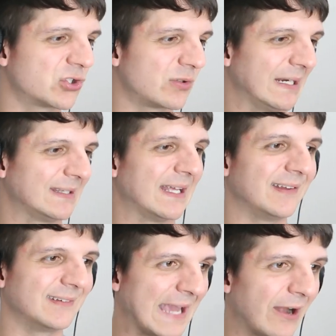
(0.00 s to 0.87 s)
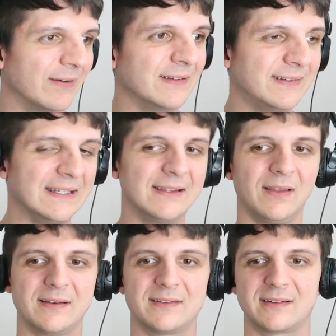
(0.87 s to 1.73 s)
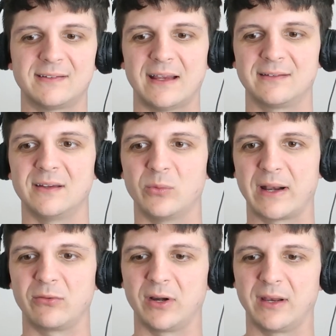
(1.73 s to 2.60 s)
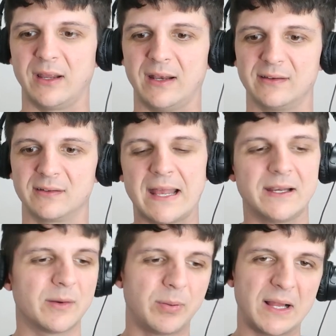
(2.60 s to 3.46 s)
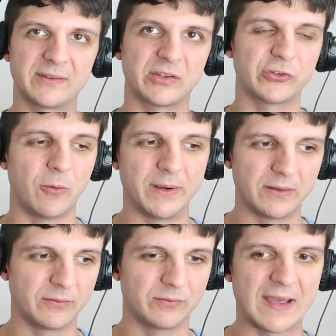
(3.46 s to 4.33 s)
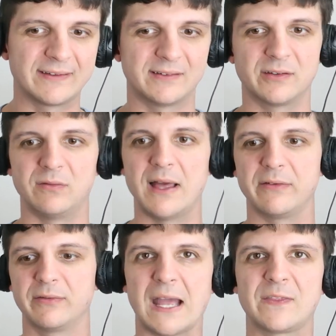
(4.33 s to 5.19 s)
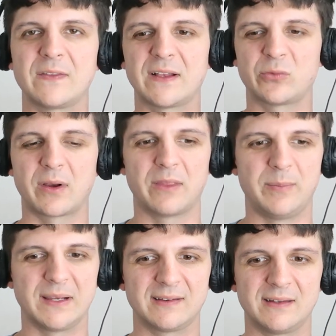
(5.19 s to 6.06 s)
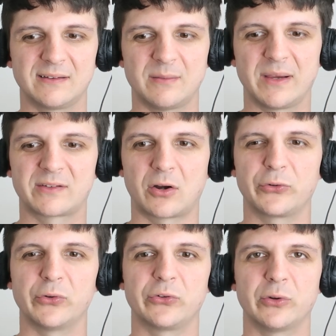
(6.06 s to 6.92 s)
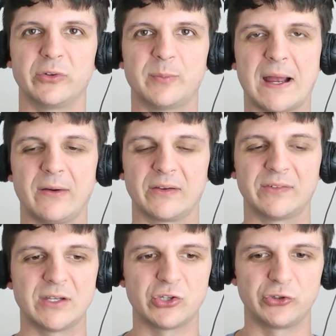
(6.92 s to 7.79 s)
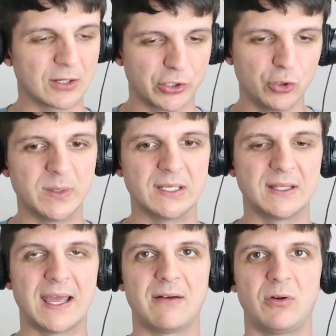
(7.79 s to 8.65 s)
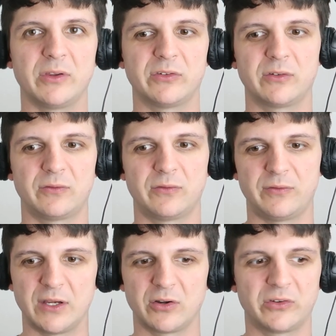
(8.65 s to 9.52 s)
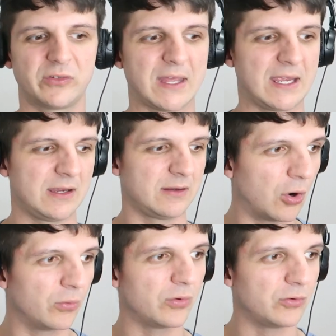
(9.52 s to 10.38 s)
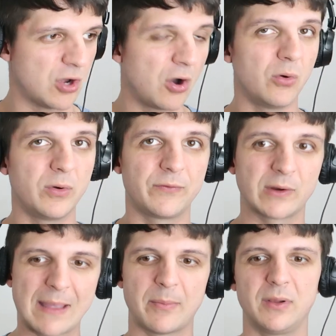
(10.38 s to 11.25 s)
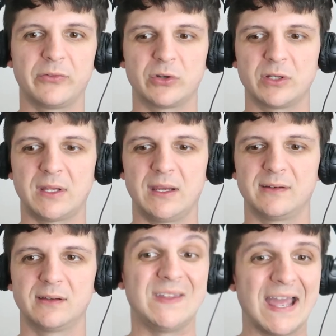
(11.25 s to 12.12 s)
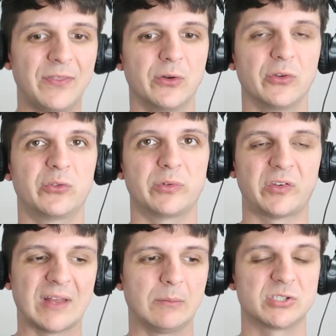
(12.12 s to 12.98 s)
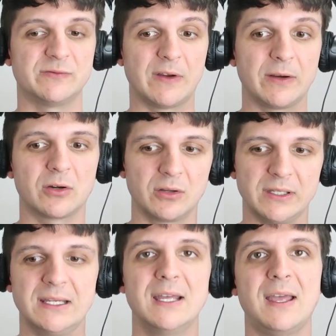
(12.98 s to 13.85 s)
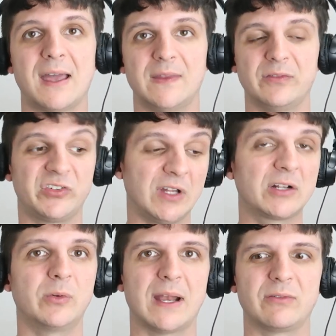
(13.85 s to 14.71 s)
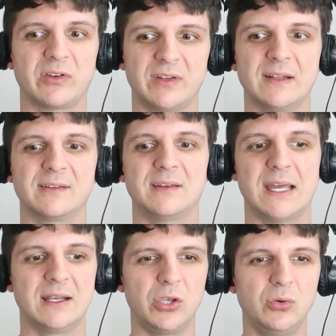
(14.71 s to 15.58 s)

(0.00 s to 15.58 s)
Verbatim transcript: a trait that is guaranteed to lead to success in whatever it is. And it applies to so many facets of life. I think that's one of the biggest things that makes Karasuno so inspiring is they're human. They have all these fears. They don't know if they're capable of certain things, but the ethos was established very early and they've stuck to it ever since, that